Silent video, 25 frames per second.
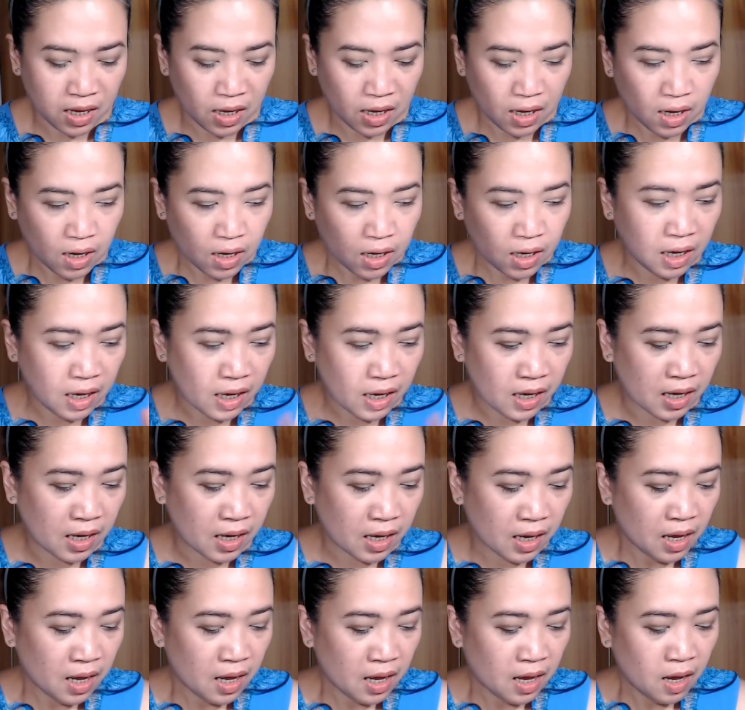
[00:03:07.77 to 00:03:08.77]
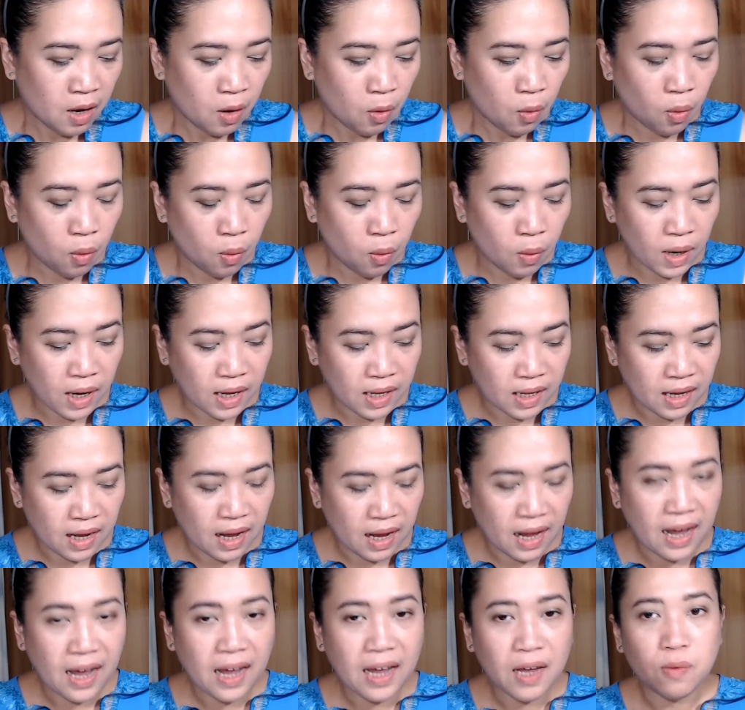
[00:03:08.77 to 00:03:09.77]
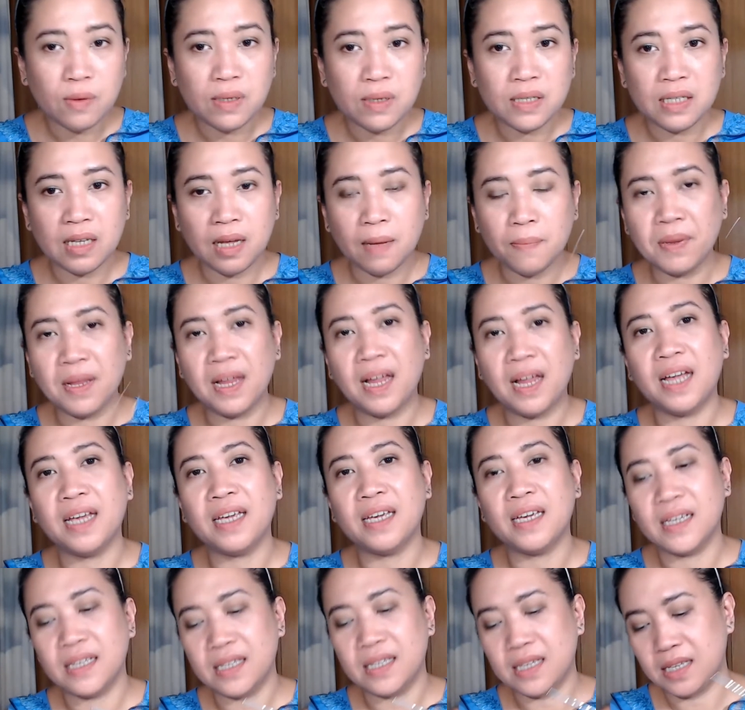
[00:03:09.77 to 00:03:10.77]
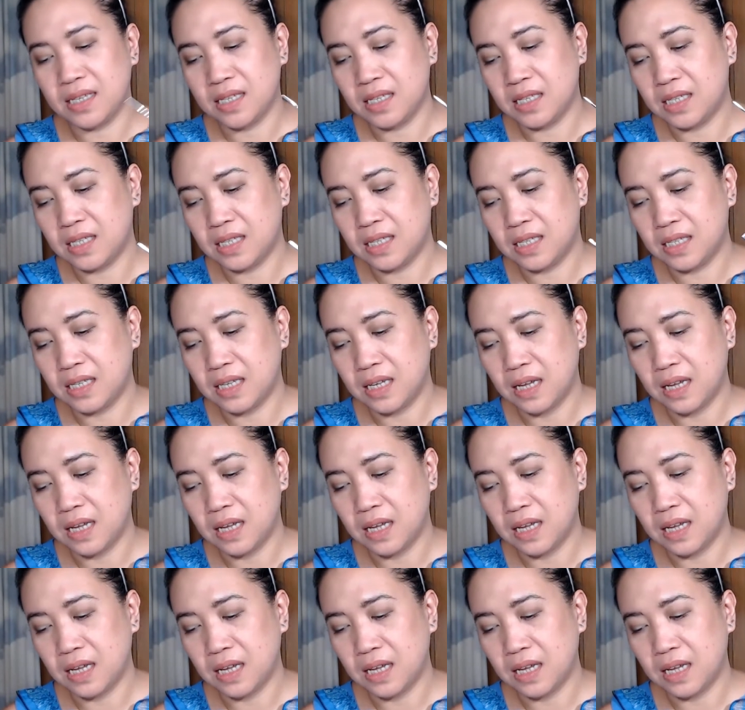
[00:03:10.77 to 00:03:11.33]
Okay, when I was applying this